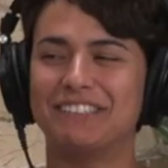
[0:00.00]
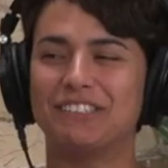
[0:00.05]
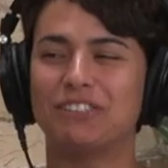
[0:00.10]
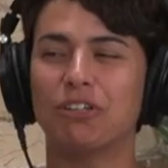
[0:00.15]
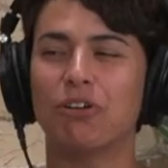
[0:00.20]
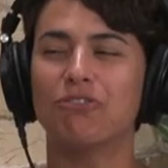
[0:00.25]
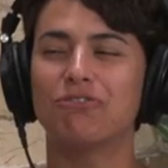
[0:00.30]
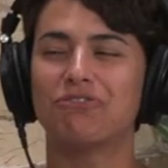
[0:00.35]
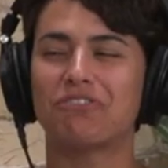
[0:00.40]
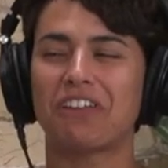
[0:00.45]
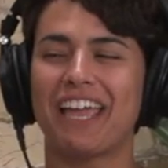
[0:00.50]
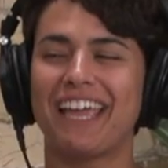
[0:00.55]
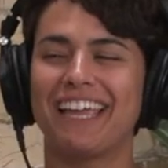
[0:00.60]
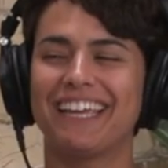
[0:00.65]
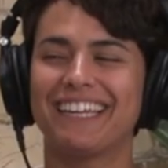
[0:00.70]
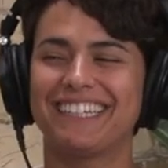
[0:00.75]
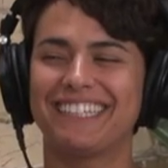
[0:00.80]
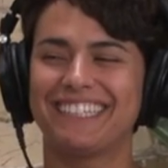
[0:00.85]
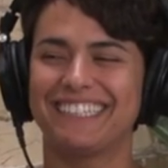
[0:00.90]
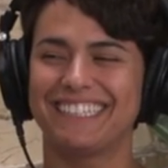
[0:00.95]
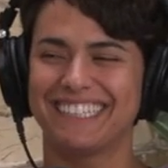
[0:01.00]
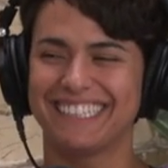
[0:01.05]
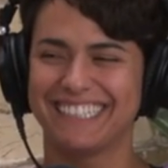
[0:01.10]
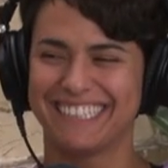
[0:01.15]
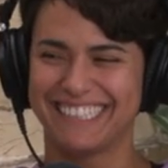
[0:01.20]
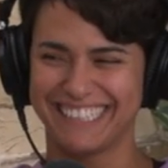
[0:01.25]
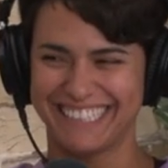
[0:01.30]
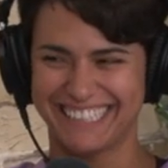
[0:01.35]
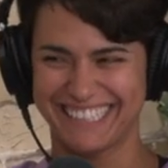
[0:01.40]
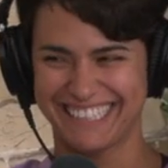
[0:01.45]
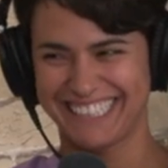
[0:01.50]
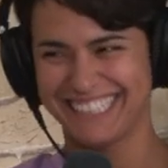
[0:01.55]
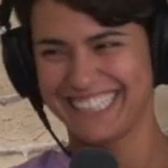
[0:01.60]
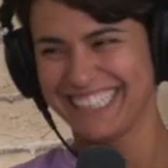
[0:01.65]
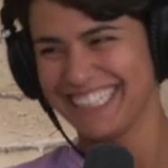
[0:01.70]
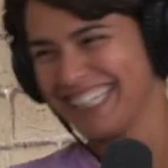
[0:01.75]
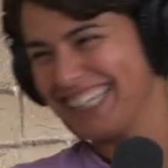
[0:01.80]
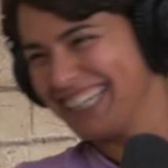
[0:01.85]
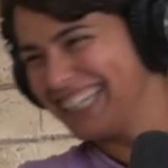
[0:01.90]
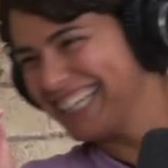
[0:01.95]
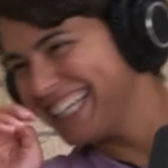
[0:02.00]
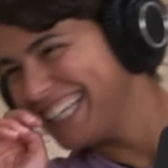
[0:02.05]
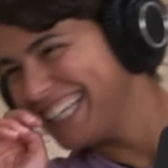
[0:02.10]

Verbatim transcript: so broadcast vague. journalism, bitch.